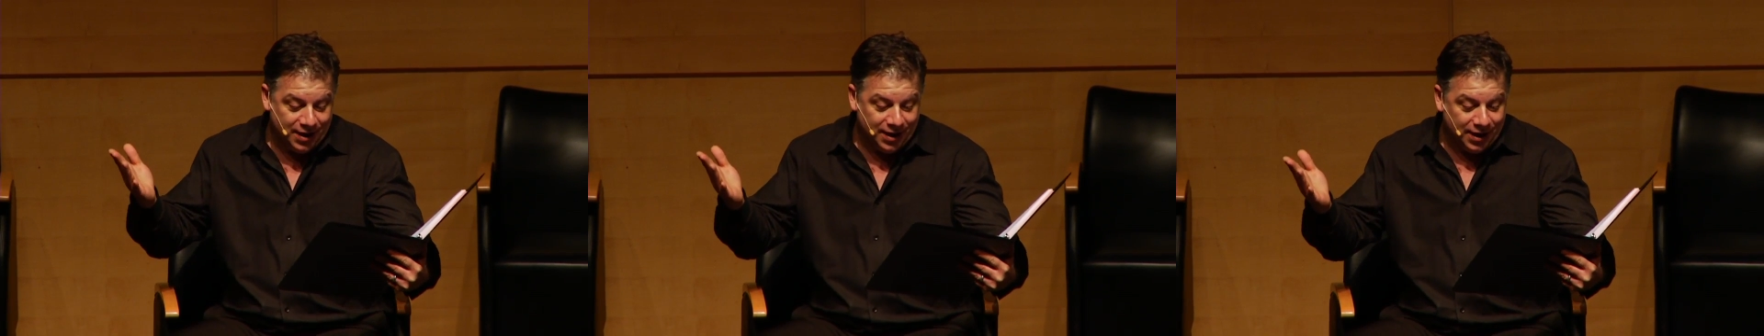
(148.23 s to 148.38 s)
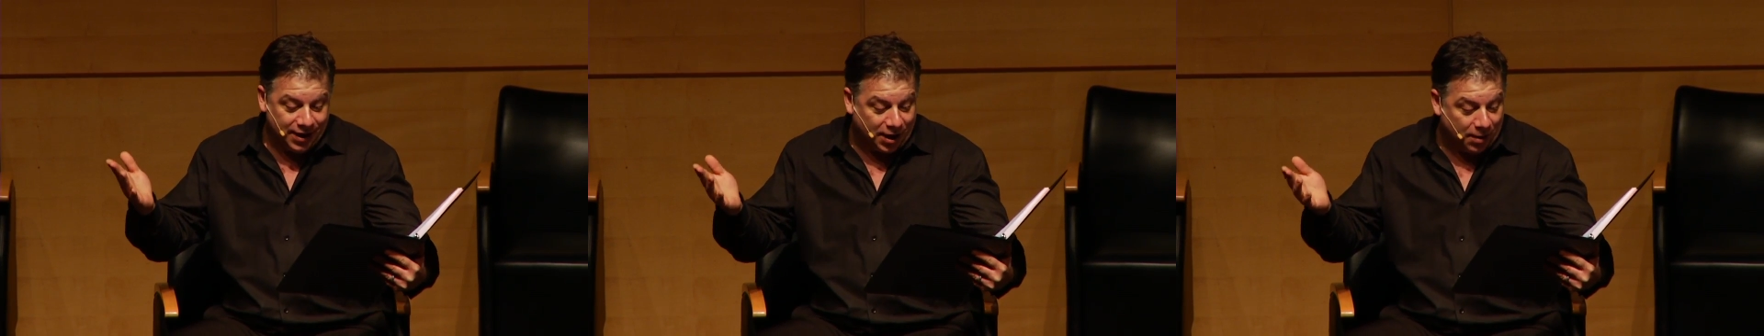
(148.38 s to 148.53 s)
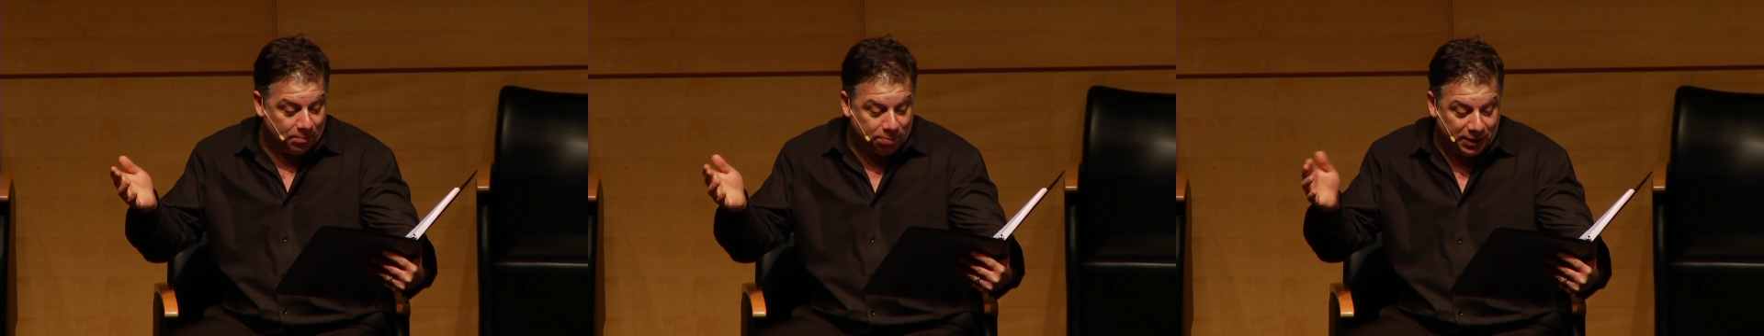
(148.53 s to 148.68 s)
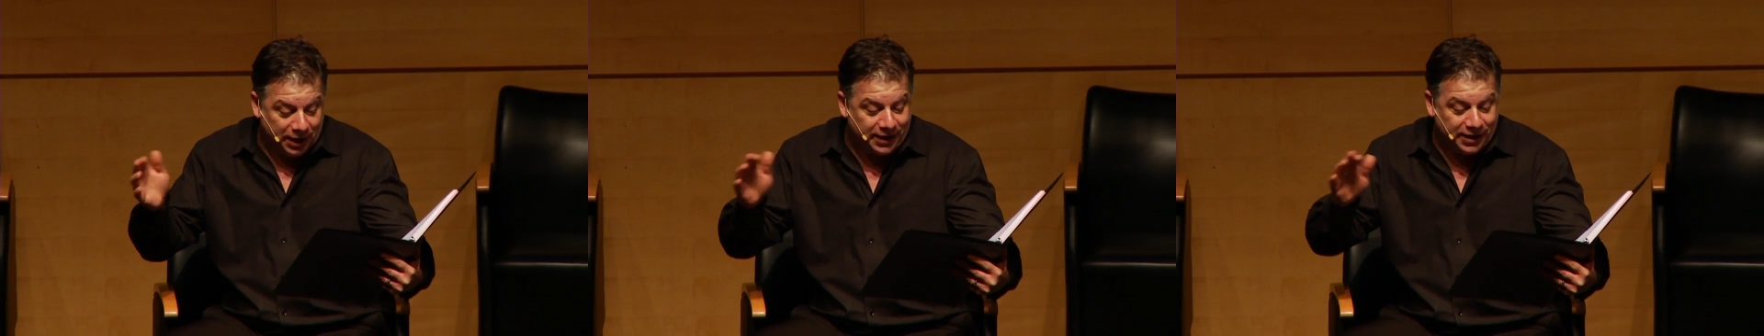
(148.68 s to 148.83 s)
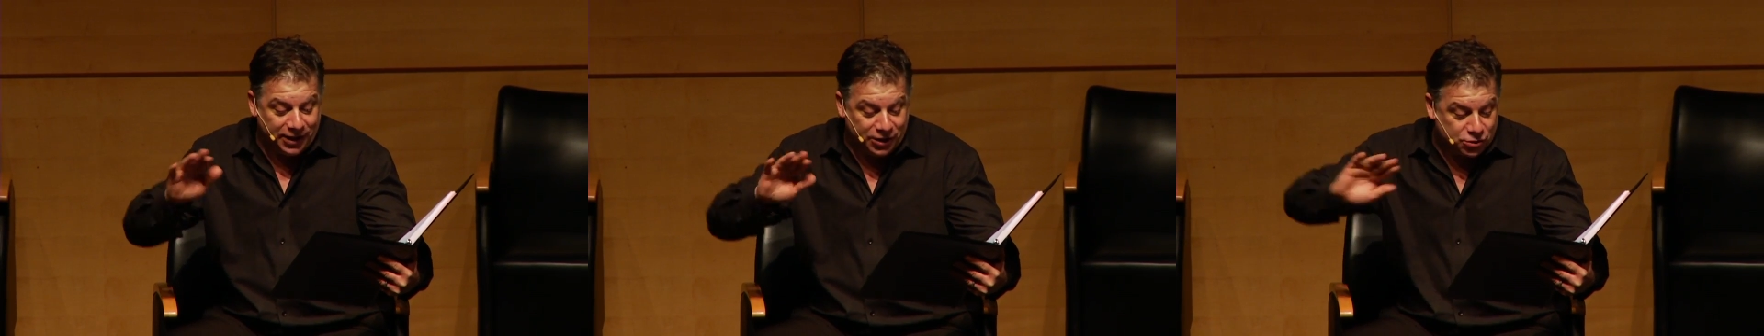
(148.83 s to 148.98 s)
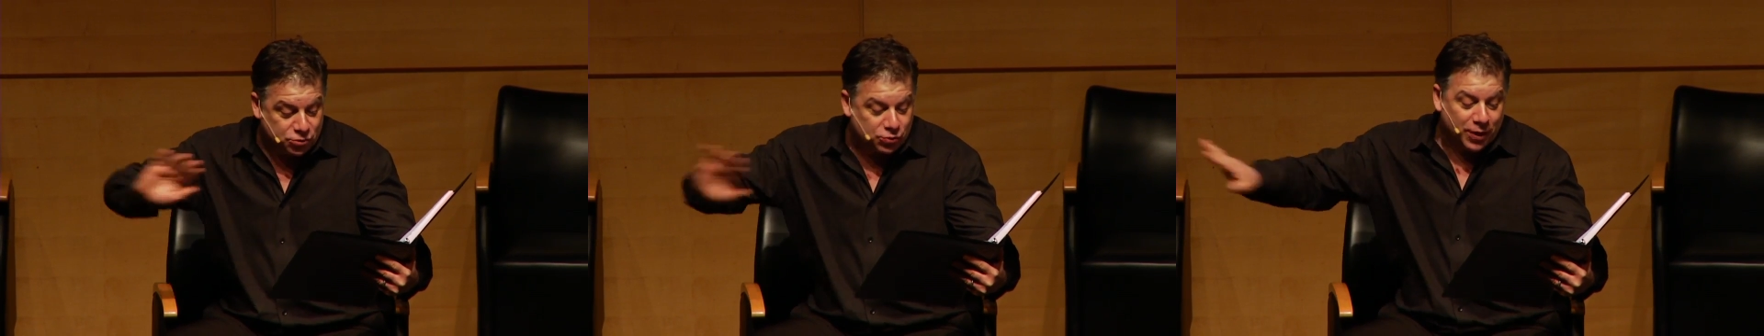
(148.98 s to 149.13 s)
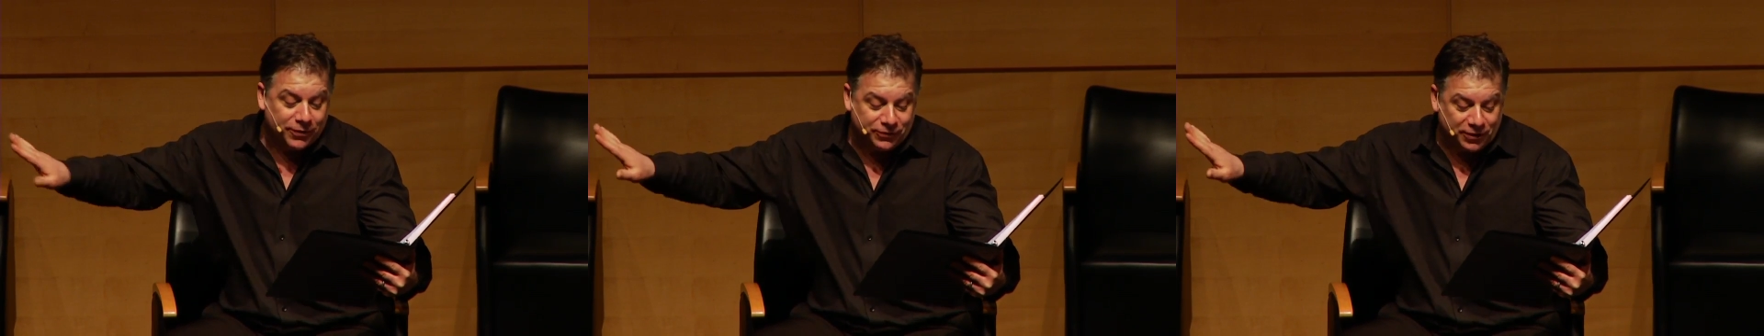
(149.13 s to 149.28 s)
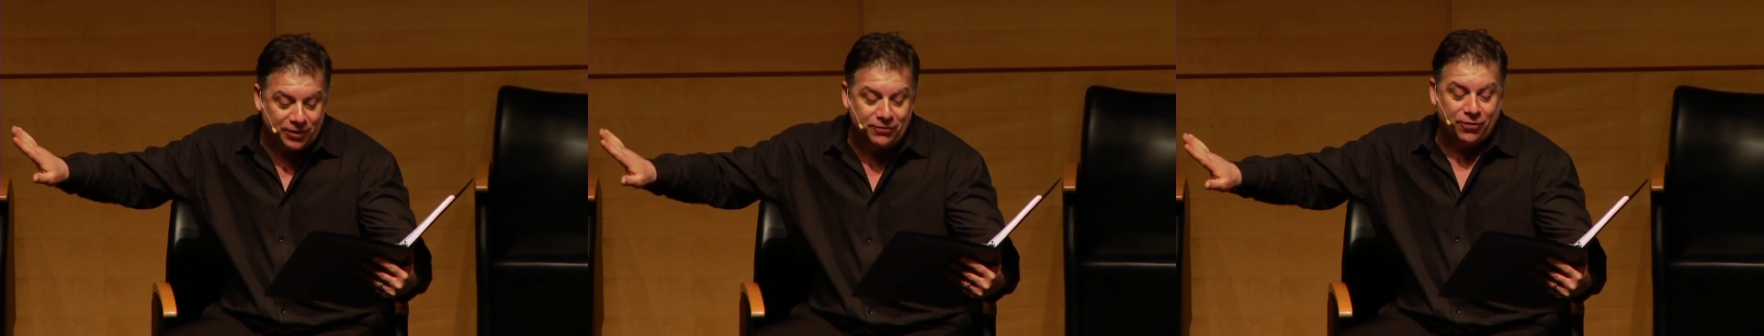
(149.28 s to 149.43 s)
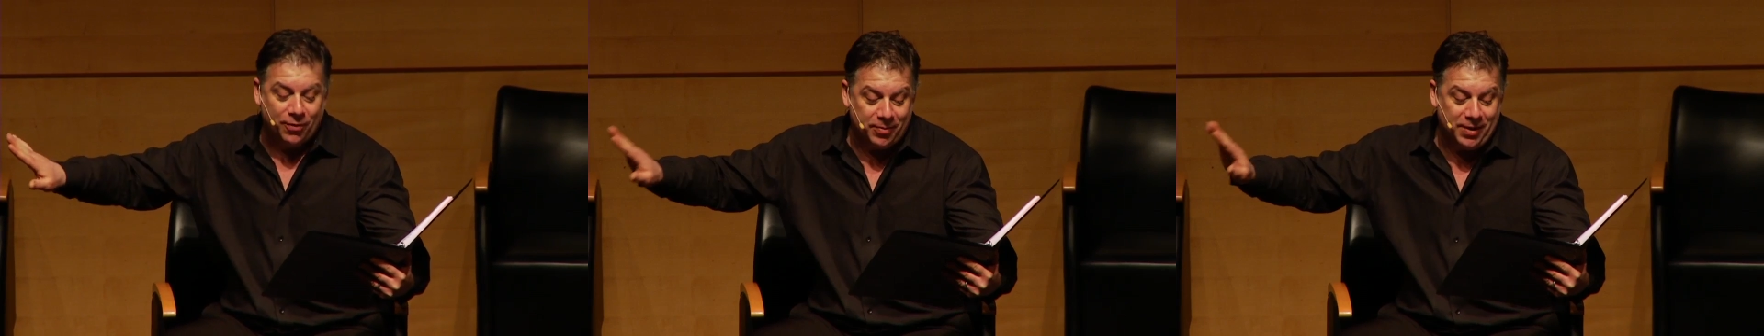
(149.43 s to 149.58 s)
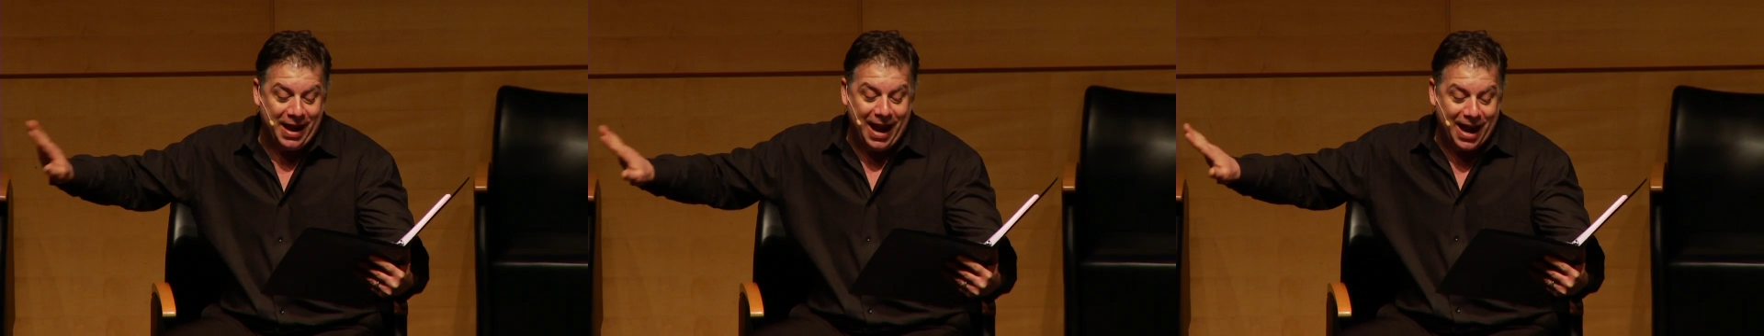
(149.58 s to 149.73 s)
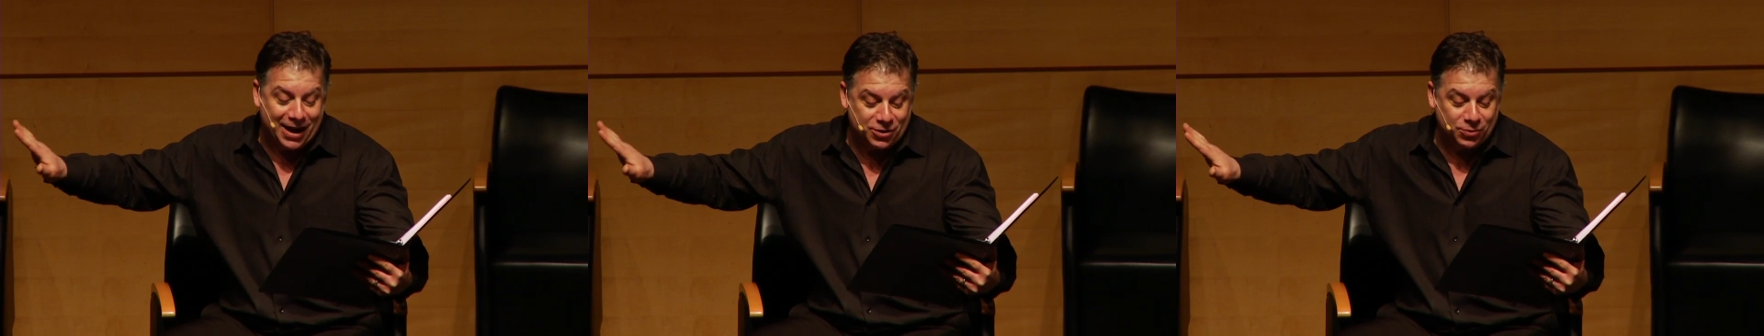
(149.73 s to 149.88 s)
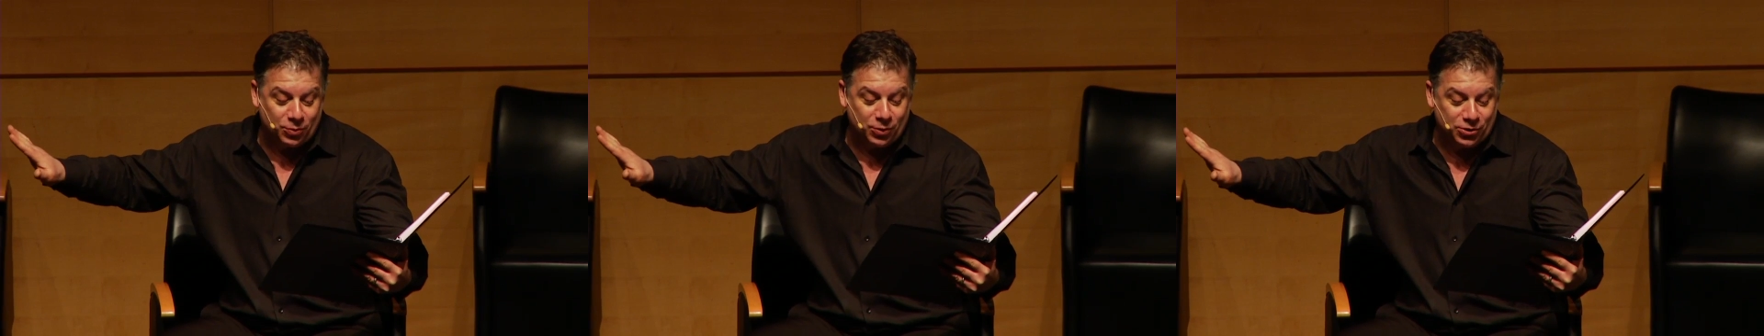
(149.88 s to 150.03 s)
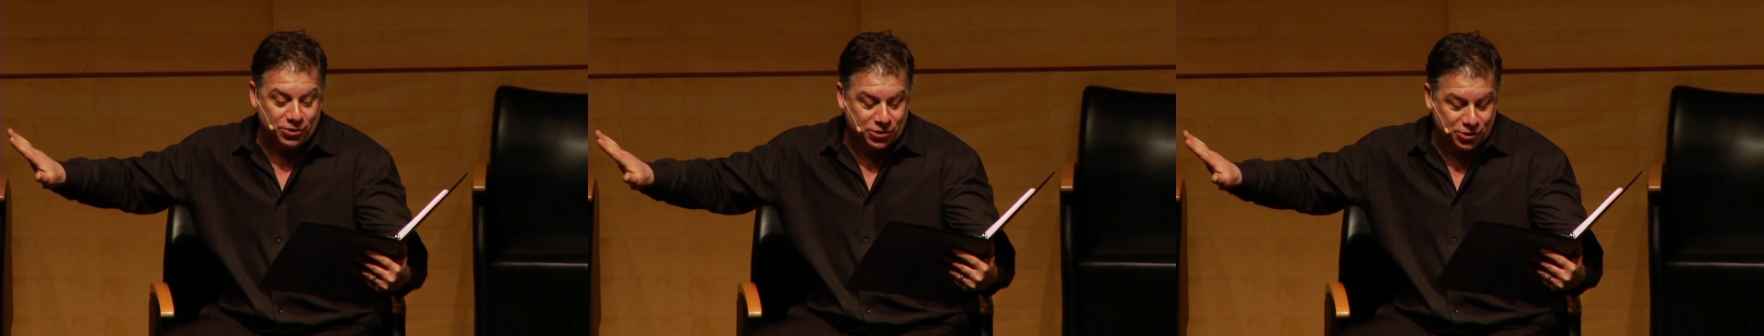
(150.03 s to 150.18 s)
completely drifted from the
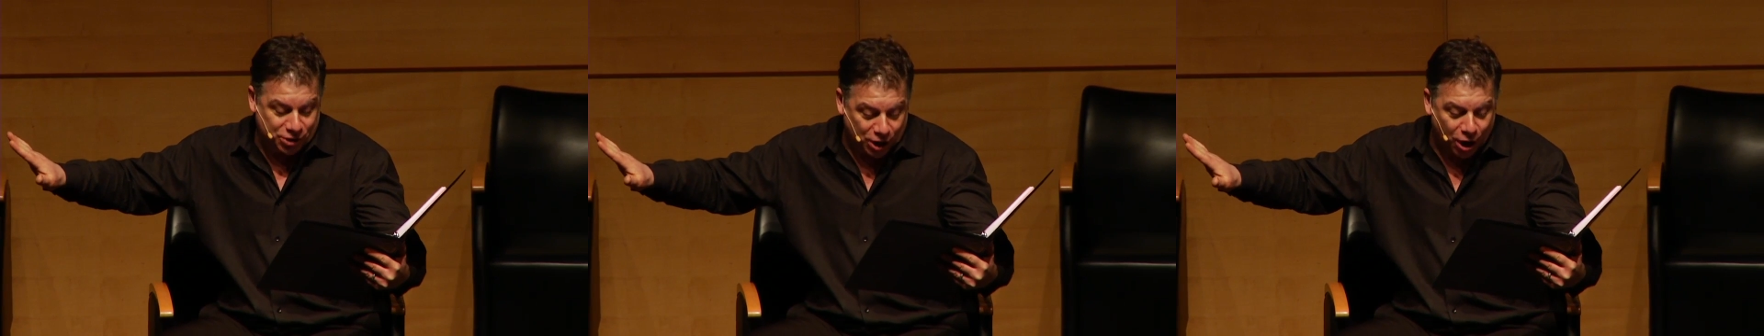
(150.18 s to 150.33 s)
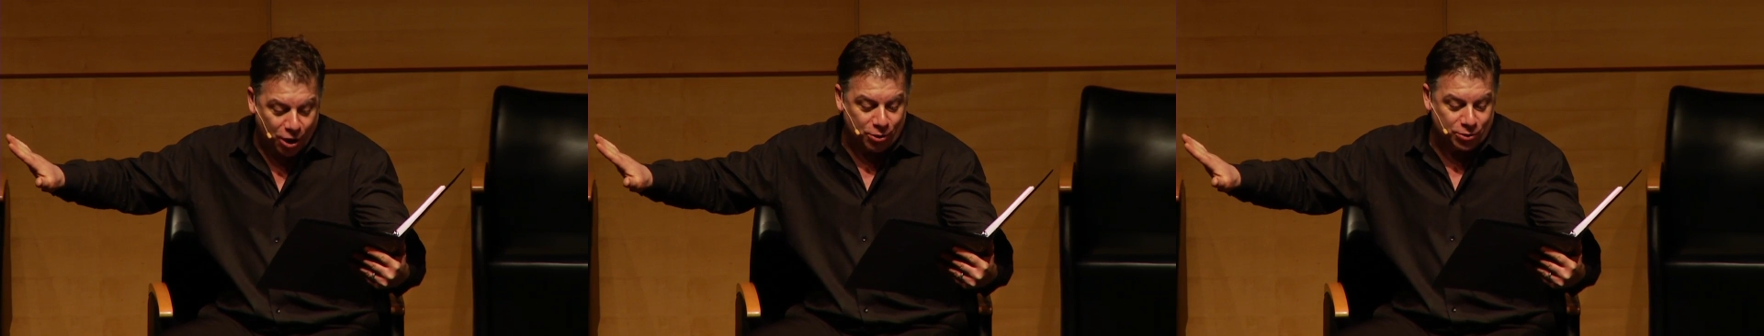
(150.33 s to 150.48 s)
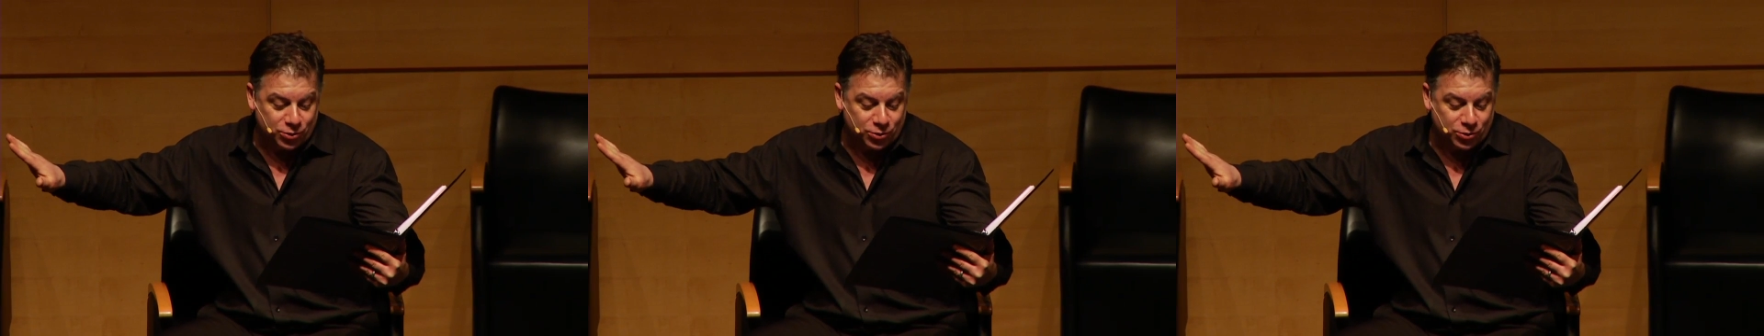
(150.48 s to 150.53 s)
actual show,